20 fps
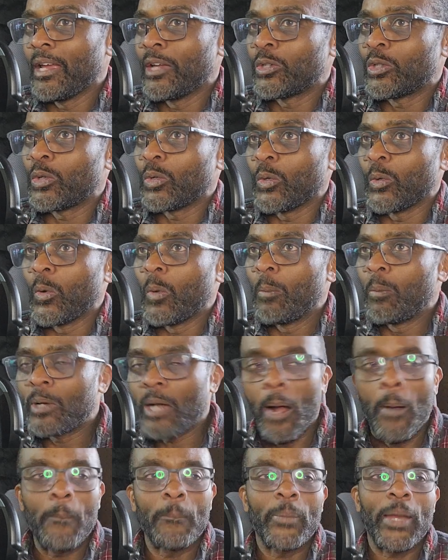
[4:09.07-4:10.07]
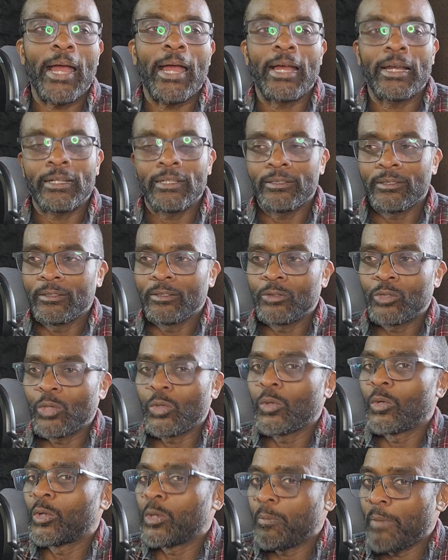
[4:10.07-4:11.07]
to come back
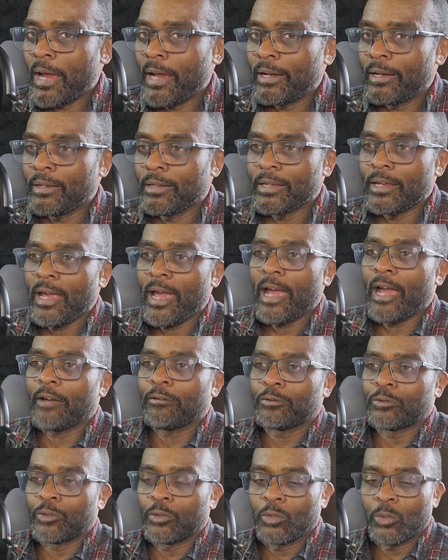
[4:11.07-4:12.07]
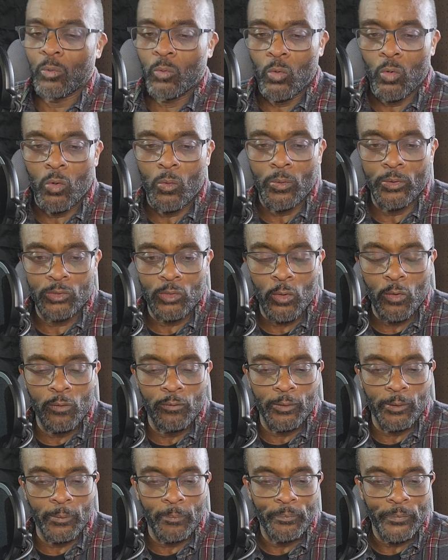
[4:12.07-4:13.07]
to humanity after the war was
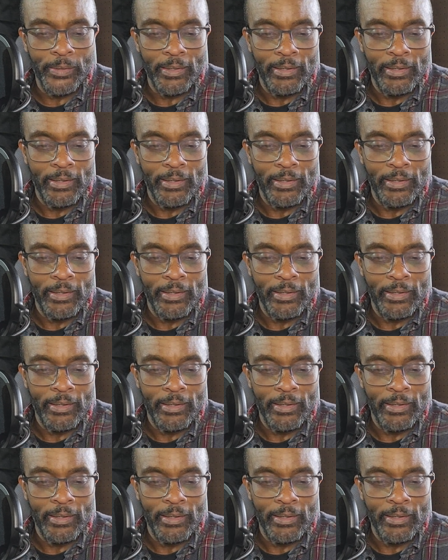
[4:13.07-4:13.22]
over.